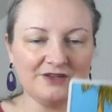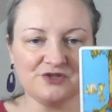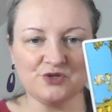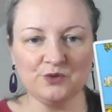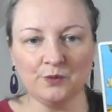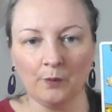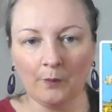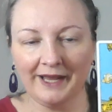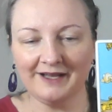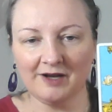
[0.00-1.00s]
to
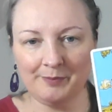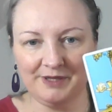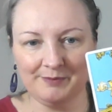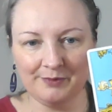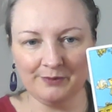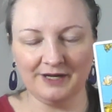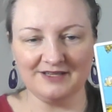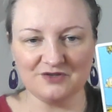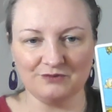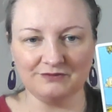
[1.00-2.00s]
wake up people
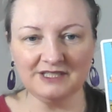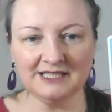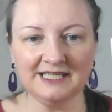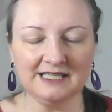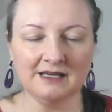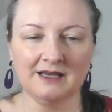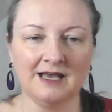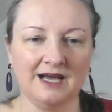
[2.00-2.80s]
and to really,